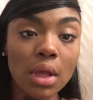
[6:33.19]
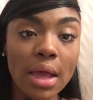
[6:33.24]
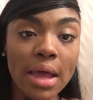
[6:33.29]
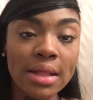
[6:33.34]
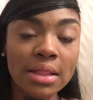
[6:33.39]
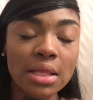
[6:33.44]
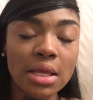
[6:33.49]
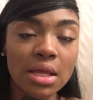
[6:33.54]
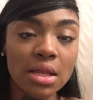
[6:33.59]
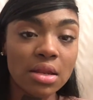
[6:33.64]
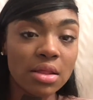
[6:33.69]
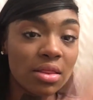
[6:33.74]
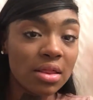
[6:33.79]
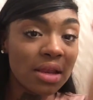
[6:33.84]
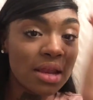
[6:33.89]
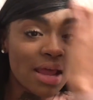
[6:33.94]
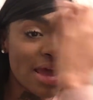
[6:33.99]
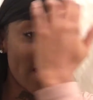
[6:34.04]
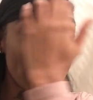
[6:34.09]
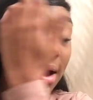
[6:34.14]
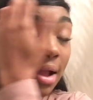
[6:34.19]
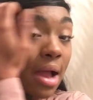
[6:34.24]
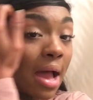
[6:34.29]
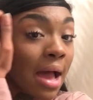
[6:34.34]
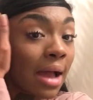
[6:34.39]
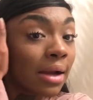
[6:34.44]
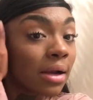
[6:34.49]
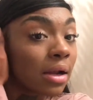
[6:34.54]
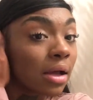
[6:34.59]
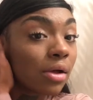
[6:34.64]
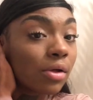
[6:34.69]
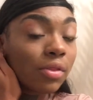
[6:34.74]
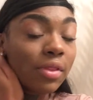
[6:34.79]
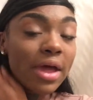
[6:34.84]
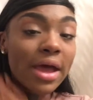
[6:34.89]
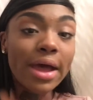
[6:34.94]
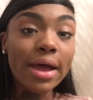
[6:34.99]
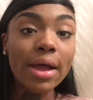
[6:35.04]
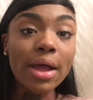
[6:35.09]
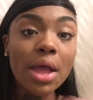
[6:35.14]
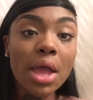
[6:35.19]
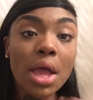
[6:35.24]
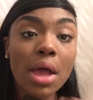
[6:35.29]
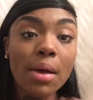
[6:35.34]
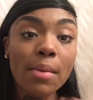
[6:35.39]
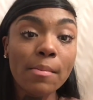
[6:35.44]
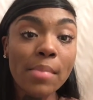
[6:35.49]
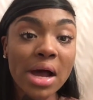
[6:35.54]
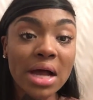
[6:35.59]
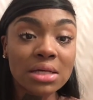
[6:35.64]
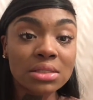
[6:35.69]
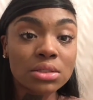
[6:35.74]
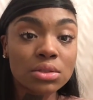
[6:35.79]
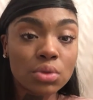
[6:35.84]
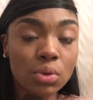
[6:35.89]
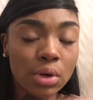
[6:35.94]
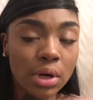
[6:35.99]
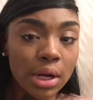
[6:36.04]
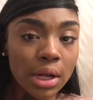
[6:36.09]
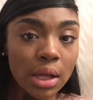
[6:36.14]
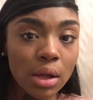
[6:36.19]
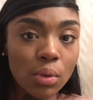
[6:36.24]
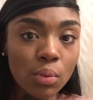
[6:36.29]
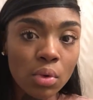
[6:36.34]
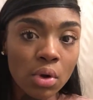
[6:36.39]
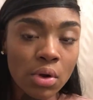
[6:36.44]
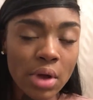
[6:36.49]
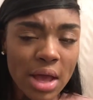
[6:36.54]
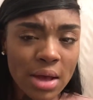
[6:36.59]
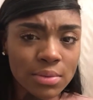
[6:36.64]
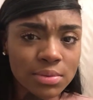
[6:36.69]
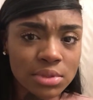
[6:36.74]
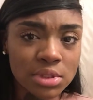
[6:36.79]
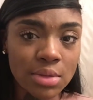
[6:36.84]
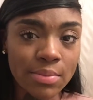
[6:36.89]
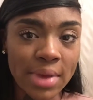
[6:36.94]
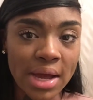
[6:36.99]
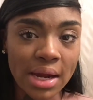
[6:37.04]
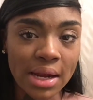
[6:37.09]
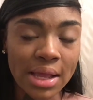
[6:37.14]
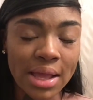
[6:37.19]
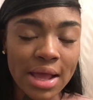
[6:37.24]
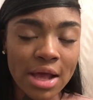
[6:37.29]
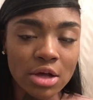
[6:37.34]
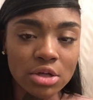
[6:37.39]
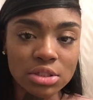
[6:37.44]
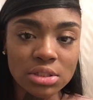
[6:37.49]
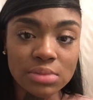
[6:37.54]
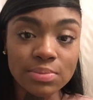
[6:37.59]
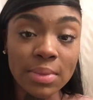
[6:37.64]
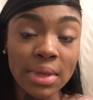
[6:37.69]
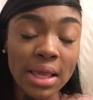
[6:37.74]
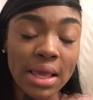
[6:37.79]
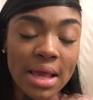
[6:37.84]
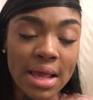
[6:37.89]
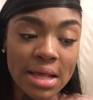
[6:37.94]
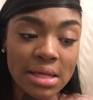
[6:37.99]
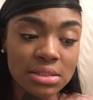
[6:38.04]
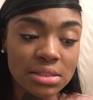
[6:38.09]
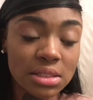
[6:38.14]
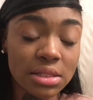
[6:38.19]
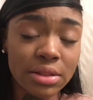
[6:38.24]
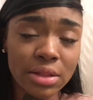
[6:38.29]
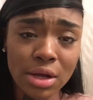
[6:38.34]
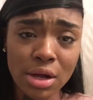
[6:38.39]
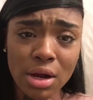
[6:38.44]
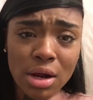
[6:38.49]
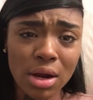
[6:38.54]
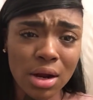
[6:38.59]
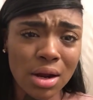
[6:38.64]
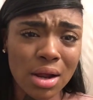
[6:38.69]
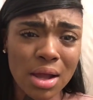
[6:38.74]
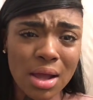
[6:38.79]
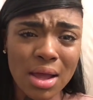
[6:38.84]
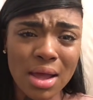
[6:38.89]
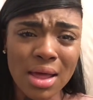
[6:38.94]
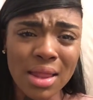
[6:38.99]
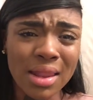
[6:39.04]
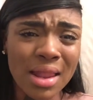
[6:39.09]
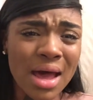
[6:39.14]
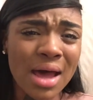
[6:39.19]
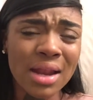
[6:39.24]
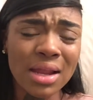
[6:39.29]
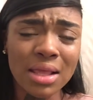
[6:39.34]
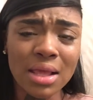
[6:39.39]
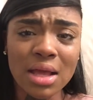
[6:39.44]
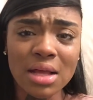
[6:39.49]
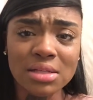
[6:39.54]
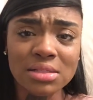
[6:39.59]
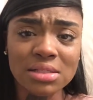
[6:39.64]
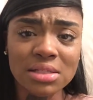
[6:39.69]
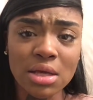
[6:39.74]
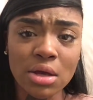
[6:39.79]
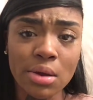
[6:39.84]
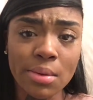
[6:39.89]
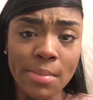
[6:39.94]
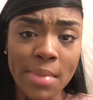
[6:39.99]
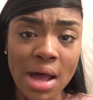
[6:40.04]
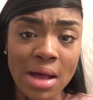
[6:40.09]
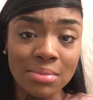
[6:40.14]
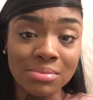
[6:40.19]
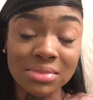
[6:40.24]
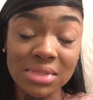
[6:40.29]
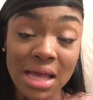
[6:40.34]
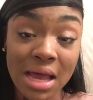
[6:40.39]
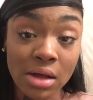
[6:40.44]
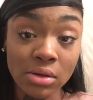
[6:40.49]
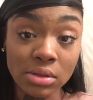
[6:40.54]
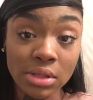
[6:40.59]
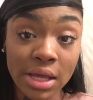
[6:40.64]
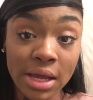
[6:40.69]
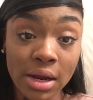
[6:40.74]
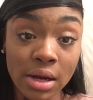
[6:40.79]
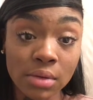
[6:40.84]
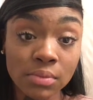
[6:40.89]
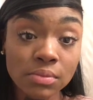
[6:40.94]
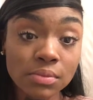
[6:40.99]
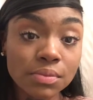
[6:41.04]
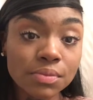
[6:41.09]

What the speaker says: At the end of the day, I know that my story will help somebody else, because there are a lot of young single moms out there,